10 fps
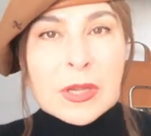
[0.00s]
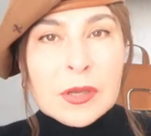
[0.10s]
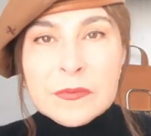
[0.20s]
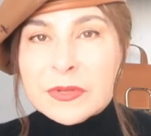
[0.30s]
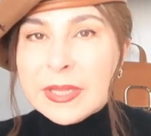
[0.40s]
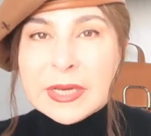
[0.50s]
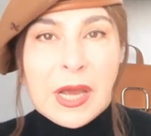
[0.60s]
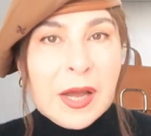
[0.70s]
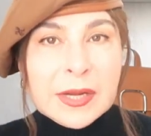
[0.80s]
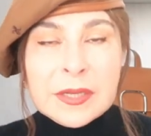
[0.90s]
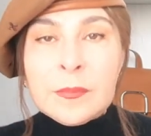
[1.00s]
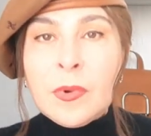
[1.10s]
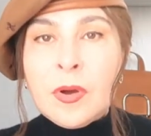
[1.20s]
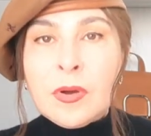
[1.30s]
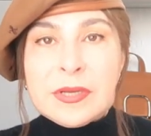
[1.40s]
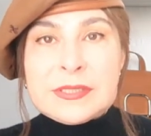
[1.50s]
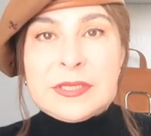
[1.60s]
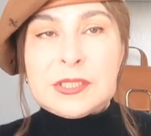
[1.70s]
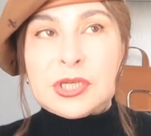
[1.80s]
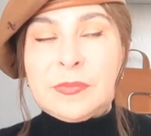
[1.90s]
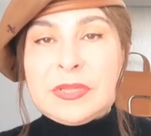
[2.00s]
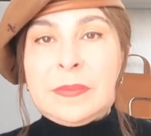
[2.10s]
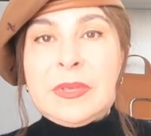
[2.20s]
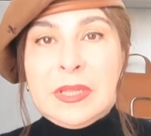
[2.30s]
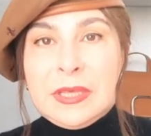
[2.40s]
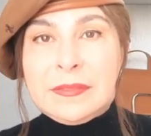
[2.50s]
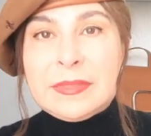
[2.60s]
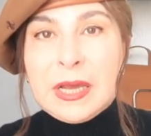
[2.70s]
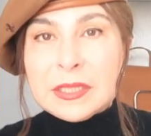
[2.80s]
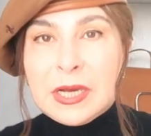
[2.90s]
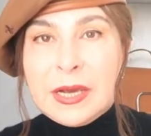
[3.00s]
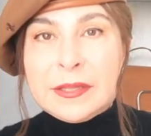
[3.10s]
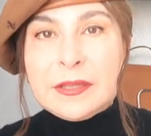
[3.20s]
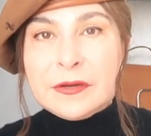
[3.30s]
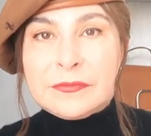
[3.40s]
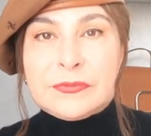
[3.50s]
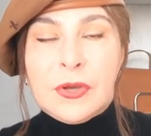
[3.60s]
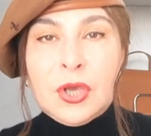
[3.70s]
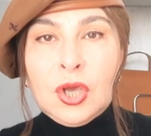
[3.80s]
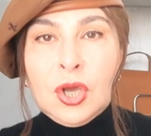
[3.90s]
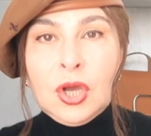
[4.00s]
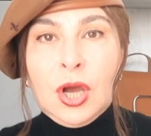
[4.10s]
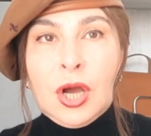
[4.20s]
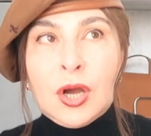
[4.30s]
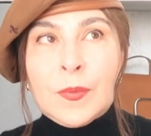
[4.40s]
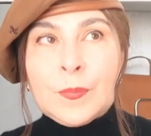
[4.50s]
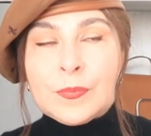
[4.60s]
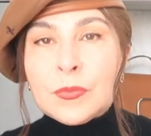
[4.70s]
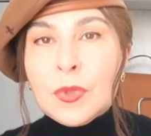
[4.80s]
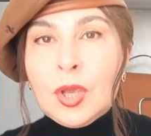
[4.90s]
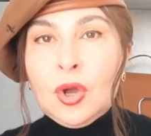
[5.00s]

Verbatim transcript: even like Anemone etc but i mean in that kind of um,